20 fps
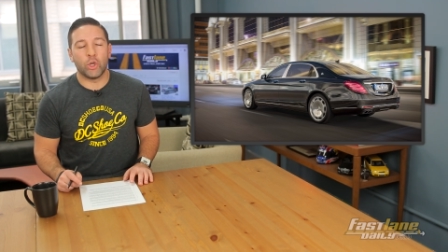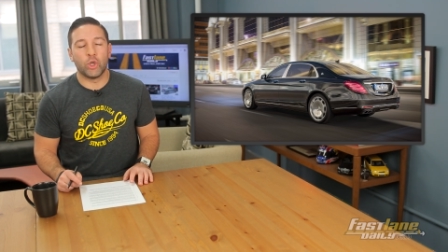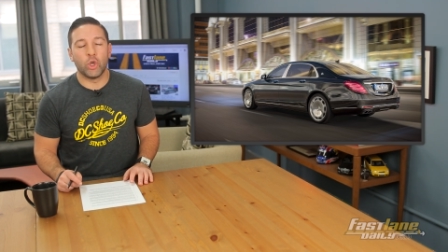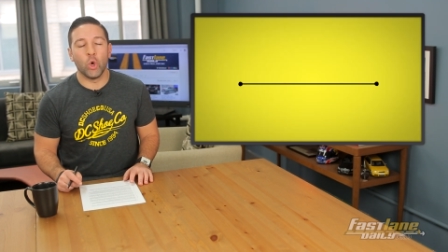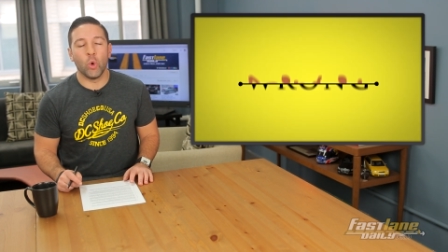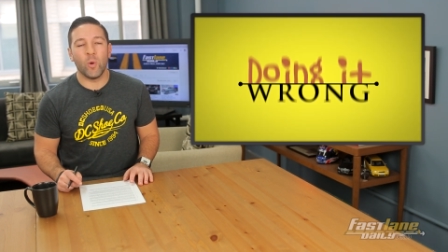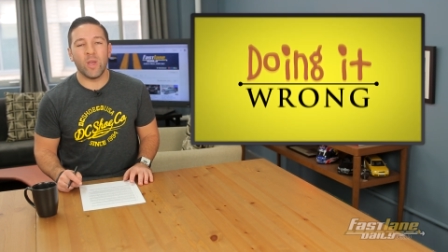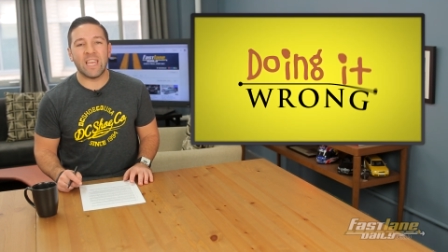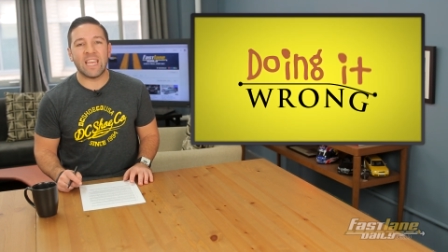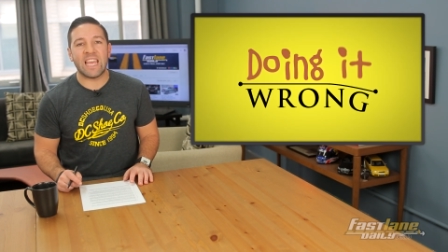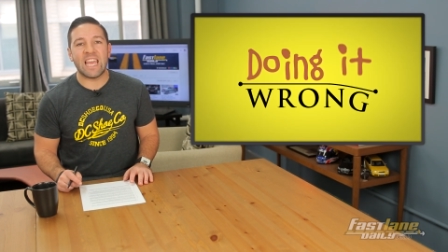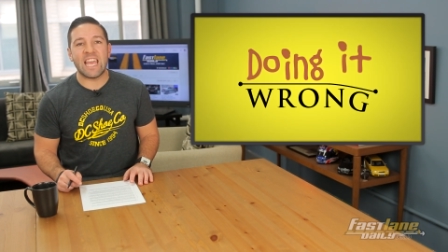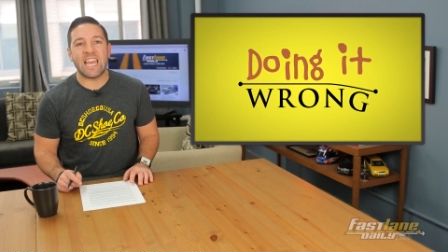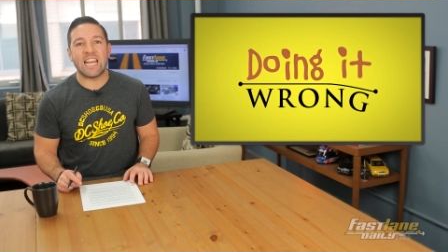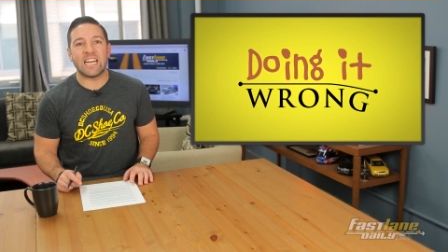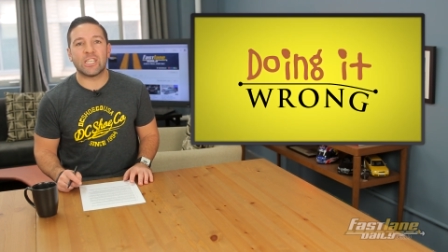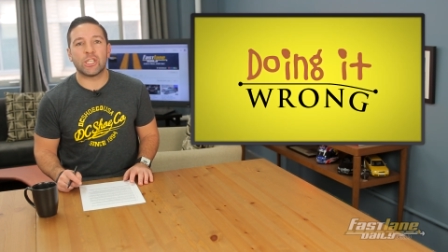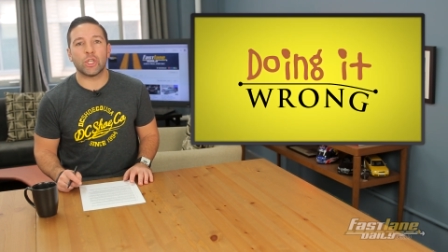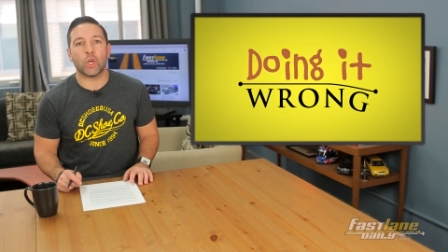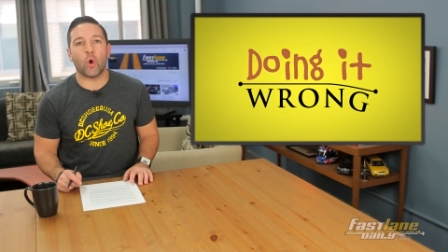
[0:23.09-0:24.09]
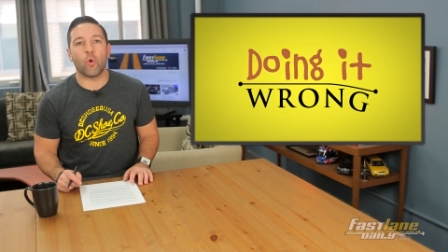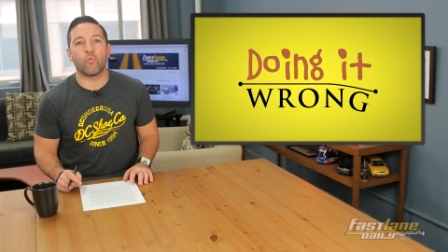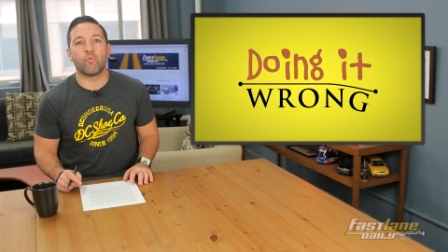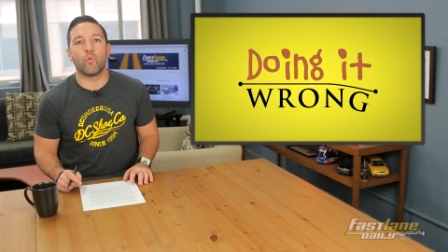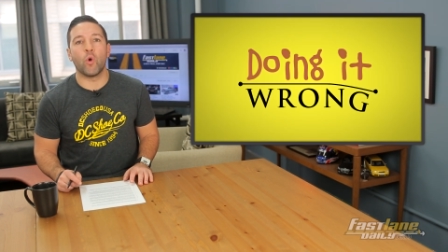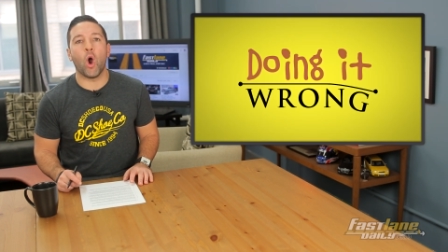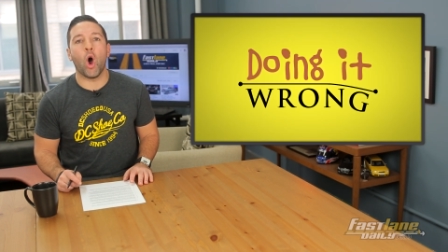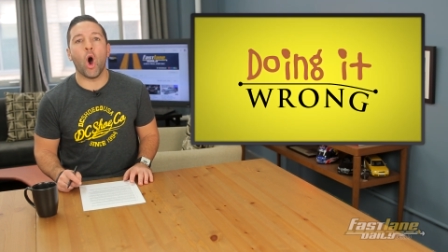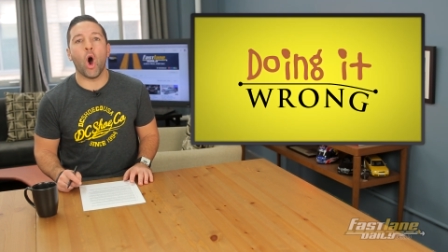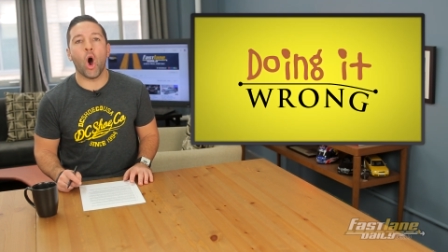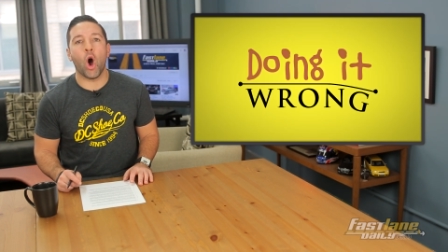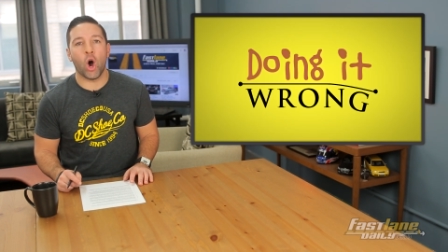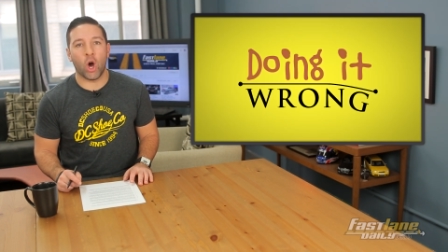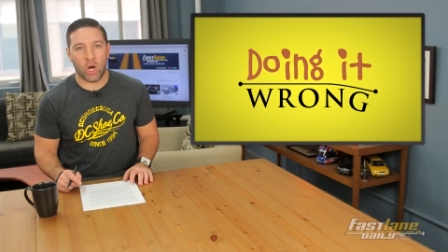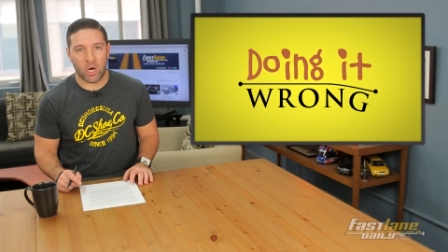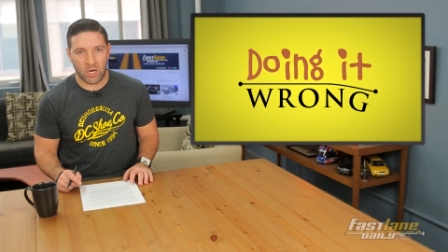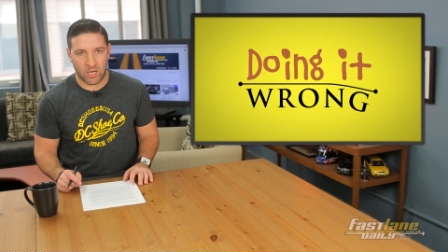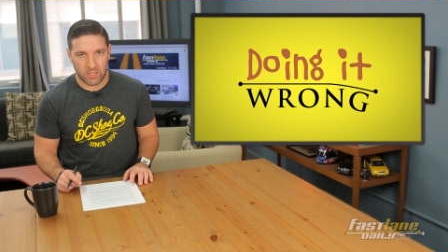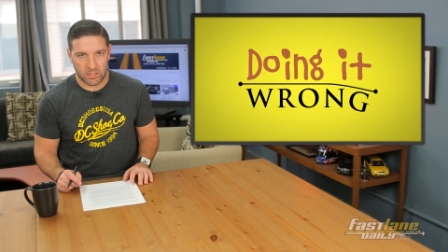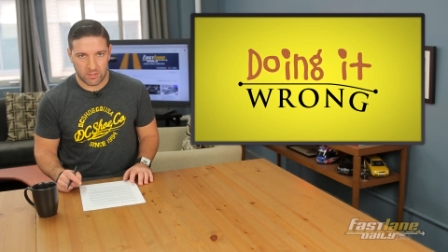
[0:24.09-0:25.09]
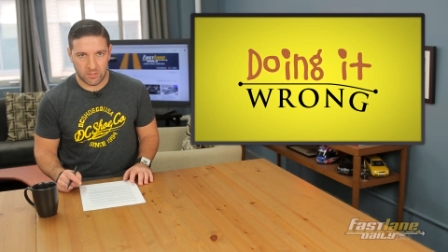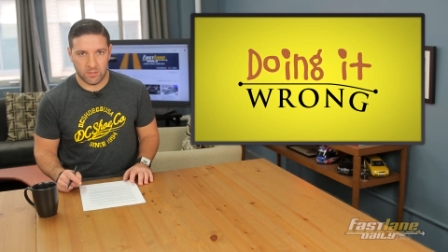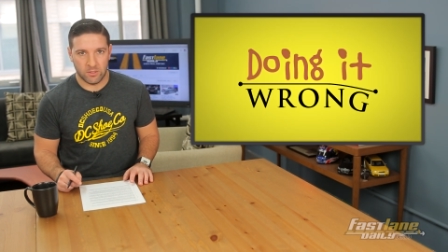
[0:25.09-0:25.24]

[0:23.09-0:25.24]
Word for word: doing it wrong.